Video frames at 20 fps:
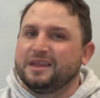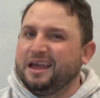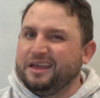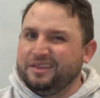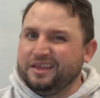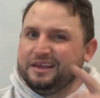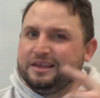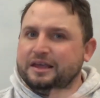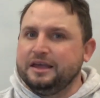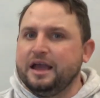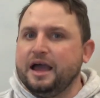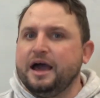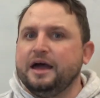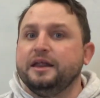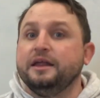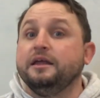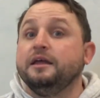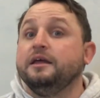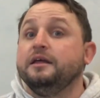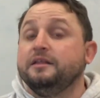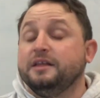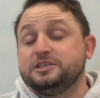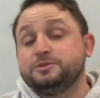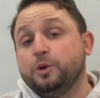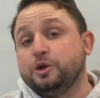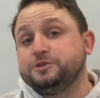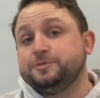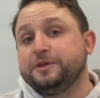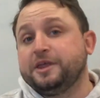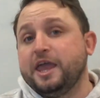I think you got it. That's
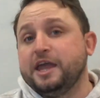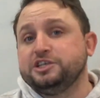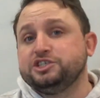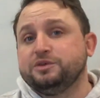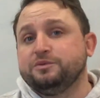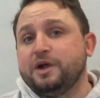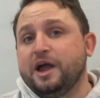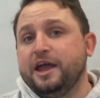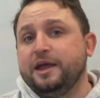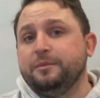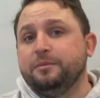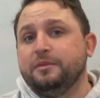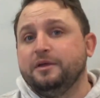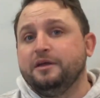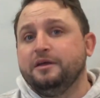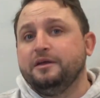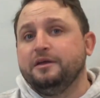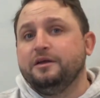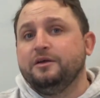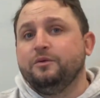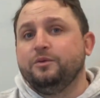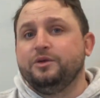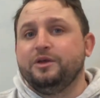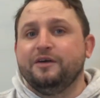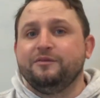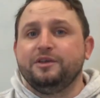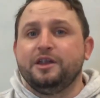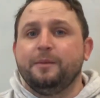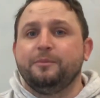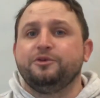multiplication, right? When you
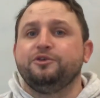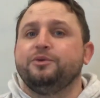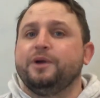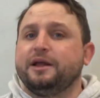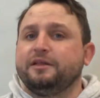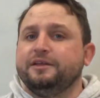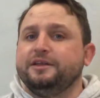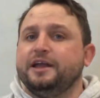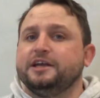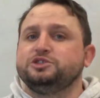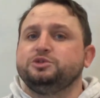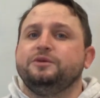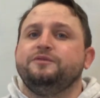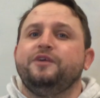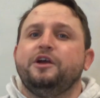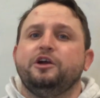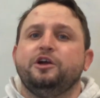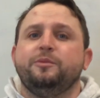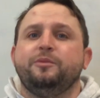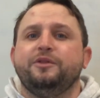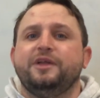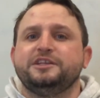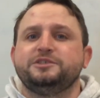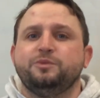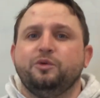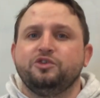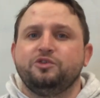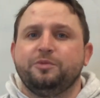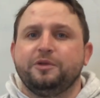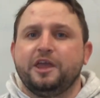have a number directly next to a variable, that's
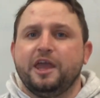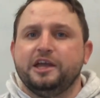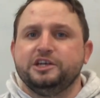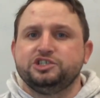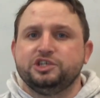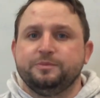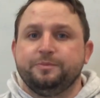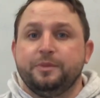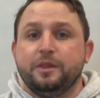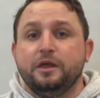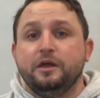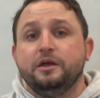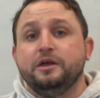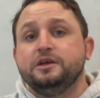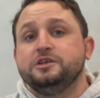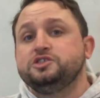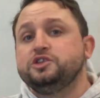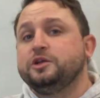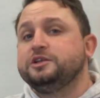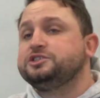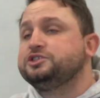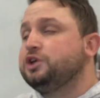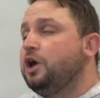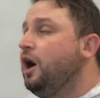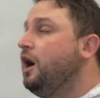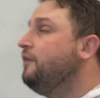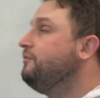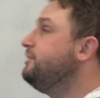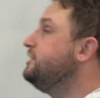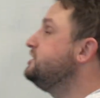multiplication. So to solve